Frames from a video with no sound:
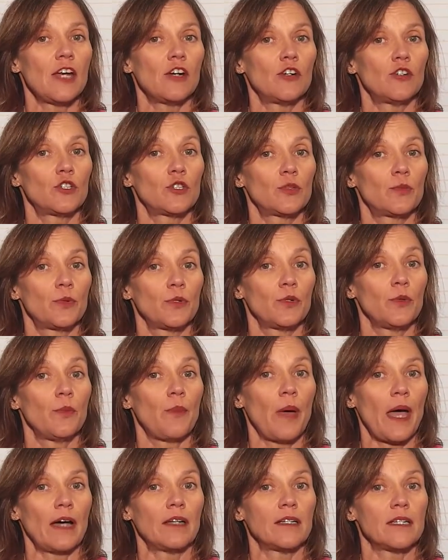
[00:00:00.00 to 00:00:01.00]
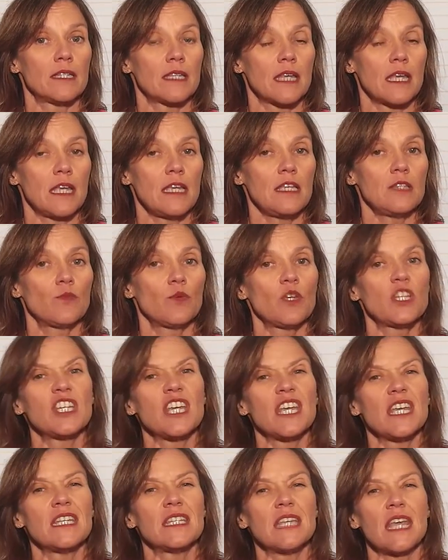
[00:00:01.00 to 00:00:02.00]
Irritable Bowel Disease,
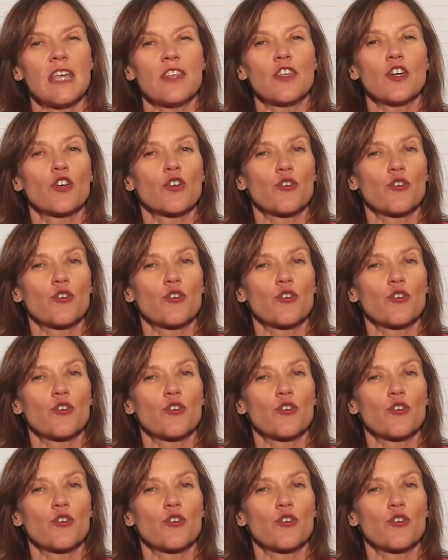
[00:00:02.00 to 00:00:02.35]
which is either